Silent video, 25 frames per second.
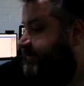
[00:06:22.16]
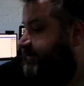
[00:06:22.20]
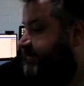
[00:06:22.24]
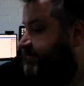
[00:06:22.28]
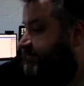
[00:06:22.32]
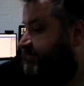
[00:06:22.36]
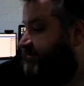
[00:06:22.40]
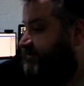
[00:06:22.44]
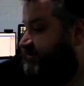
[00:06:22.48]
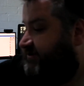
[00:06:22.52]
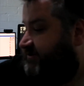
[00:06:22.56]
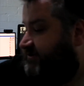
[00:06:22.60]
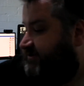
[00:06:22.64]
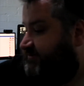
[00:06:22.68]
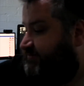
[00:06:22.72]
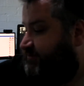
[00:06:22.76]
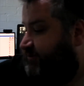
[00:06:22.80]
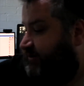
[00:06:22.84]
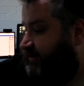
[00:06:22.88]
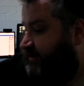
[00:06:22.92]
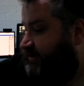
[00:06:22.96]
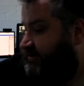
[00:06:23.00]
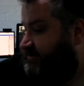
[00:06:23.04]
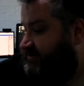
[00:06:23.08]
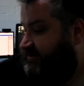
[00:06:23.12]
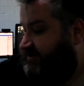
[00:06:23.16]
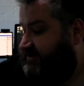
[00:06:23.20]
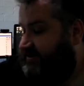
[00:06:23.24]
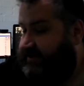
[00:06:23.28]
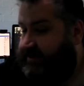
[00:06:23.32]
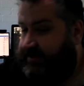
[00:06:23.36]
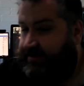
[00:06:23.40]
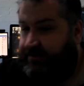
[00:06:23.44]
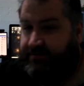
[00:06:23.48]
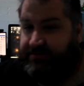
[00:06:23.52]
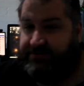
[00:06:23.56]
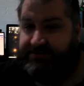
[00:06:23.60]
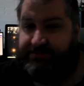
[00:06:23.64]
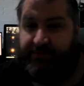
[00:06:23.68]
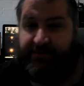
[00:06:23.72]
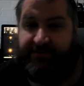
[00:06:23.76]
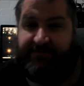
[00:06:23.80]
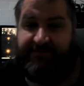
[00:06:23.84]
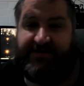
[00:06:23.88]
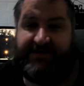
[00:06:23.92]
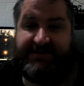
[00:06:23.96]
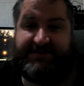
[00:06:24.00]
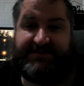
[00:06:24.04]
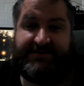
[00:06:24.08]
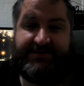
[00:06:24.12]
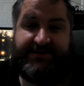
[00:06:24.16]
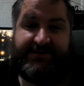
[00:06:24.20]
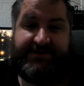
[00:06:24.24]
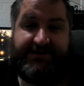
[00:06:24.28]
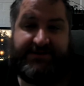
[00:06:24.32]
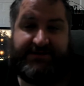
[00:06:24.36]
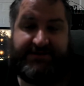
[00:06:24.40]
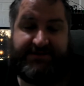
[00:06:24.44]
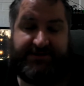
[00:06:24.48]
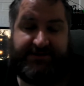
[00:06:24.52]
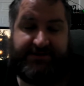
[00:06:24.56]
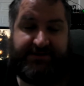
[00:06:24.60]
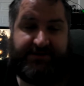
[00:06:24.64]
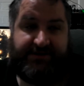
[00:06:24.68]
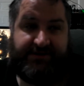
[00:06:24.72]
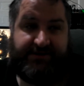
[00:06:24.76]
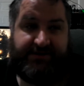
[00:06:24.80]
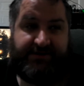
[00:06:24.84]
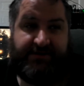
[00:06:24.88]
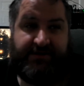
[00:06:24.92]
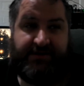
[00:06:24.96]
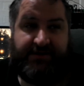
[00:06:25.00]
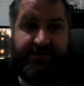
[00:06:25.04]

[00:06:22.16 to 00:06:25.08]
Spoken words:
which looks pretty interesting and looks pretty fascinating, so